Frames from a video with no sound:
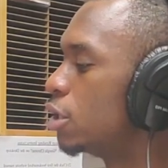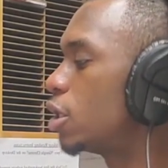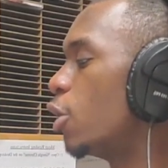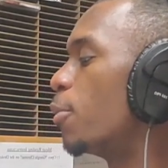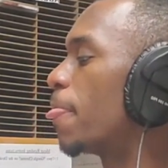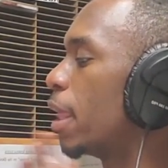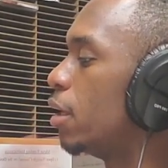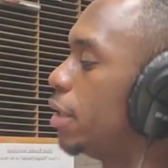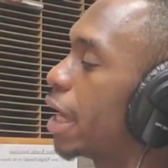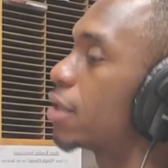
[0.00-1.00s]
So,
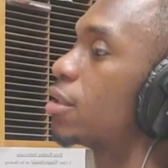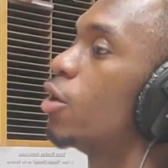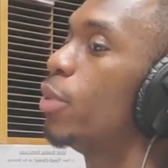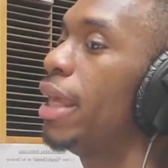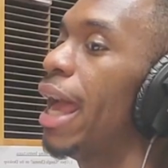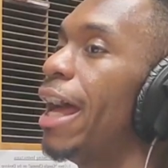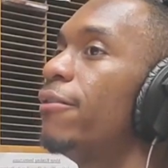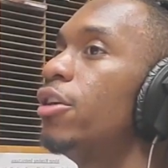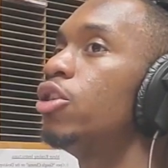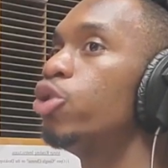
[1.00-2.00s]
next, we
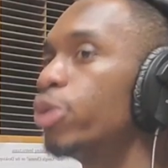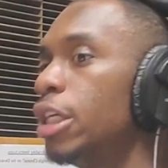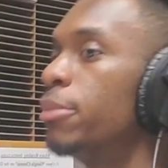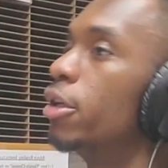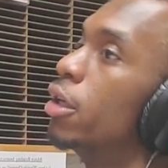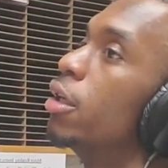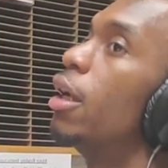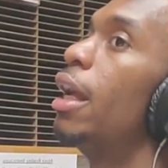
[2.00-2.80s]
have the dreamer.